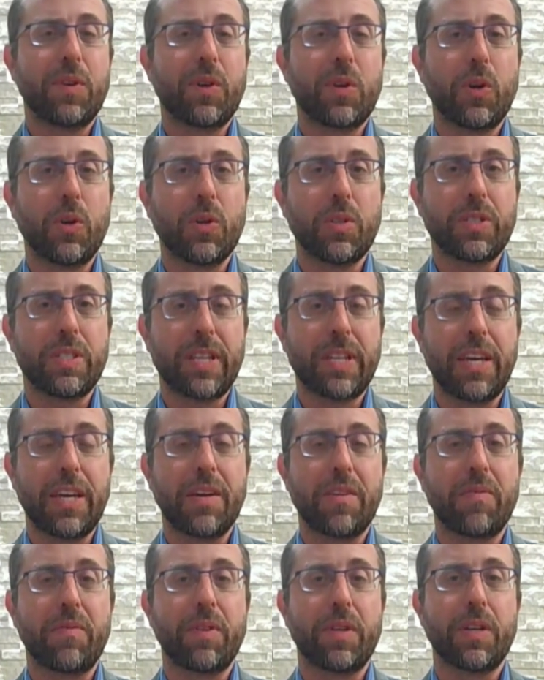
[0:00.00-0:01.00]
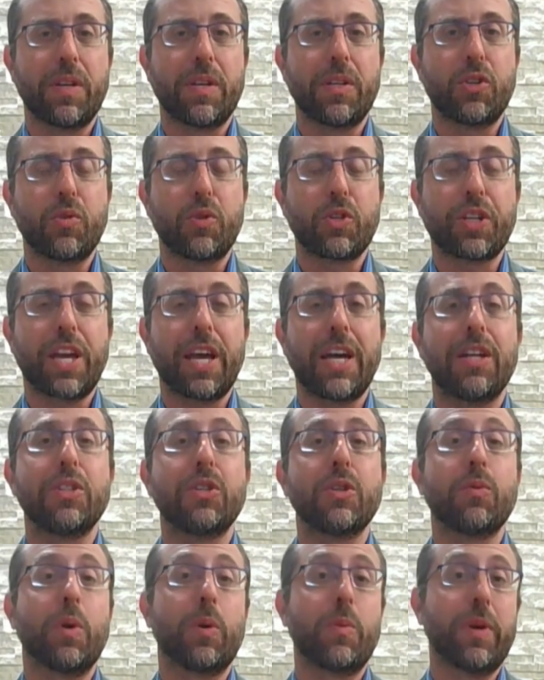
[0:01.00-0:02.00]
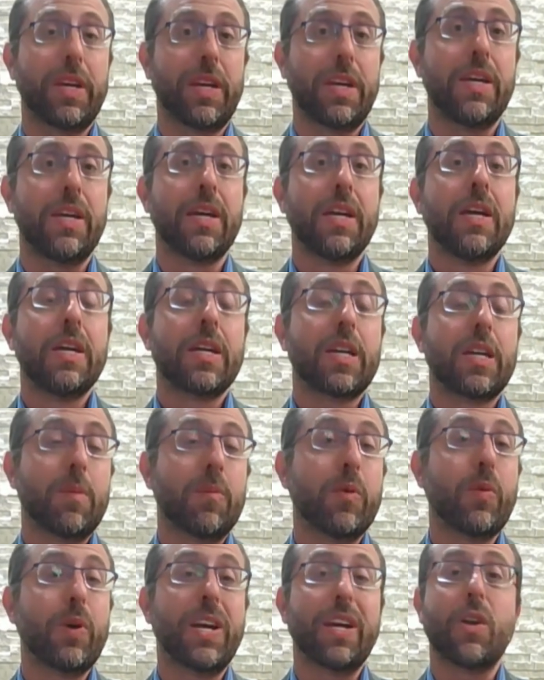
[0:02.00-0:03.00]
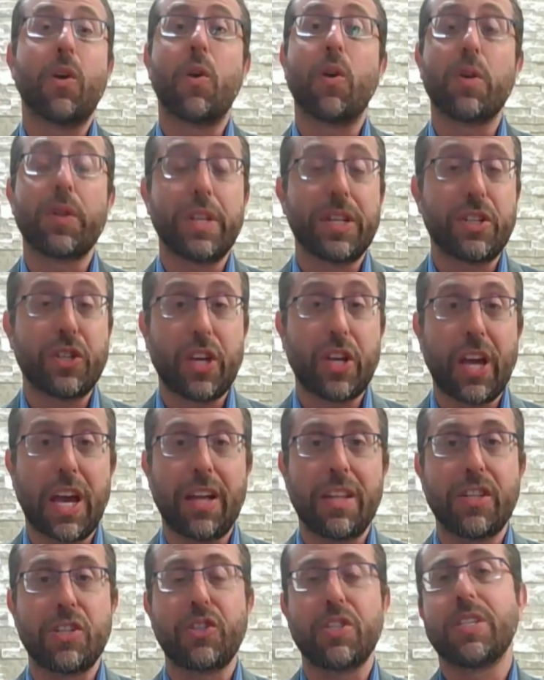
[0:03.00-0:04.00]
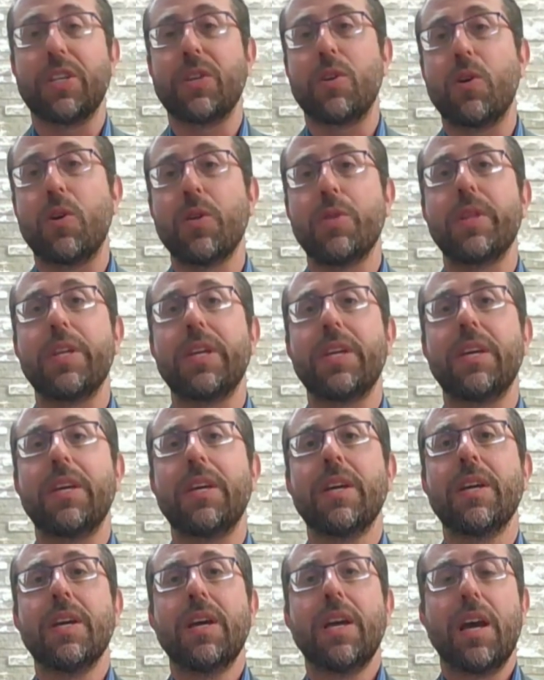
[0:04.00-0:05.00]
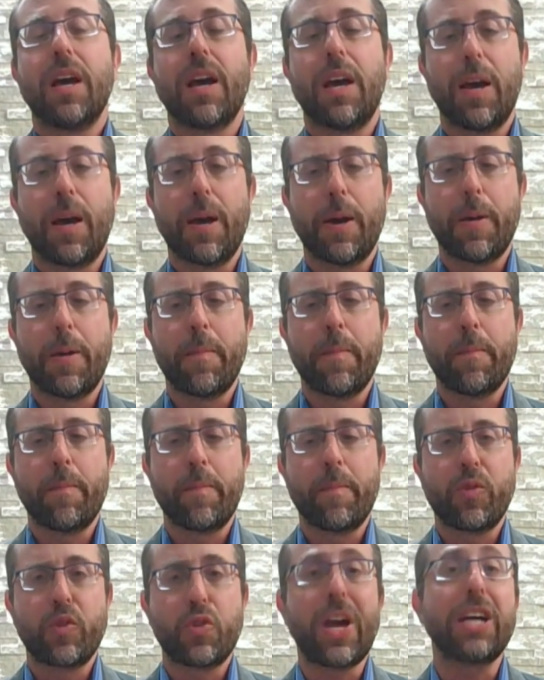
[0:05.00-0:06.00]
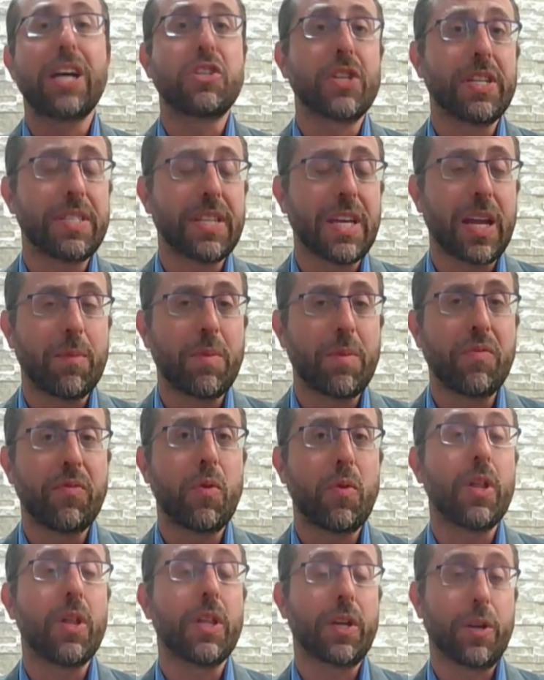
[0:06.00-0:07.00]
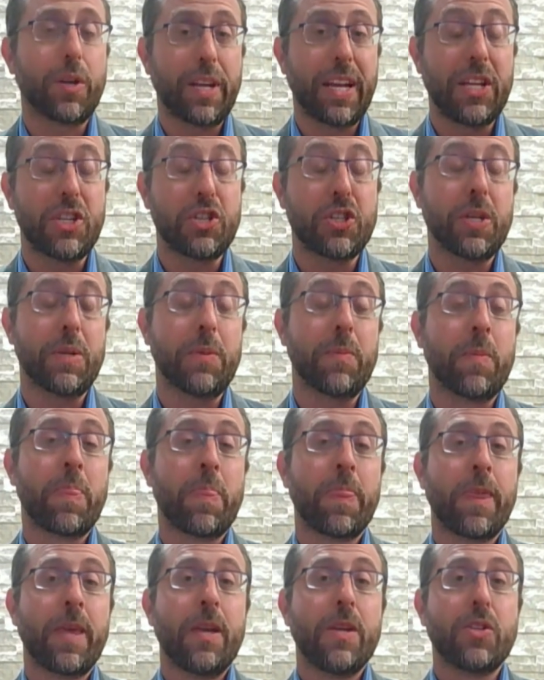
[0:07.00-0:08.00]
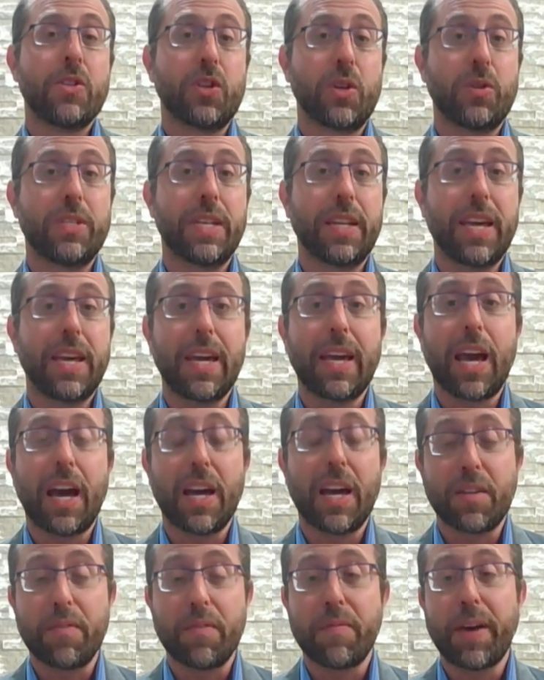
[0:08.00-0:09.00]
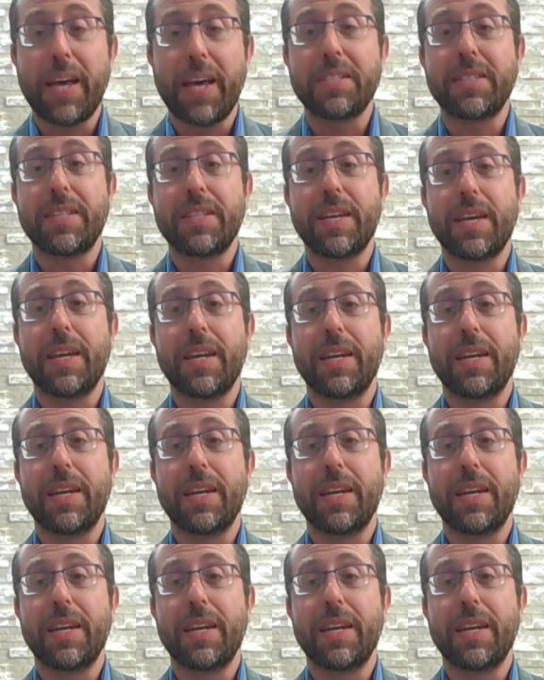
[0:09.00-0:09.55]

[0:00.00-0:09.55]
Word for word: difficult day of the Jewish calendar, where we commemorate all the challenges and all the um, tragedies that have befallen our nation. So today, on a fast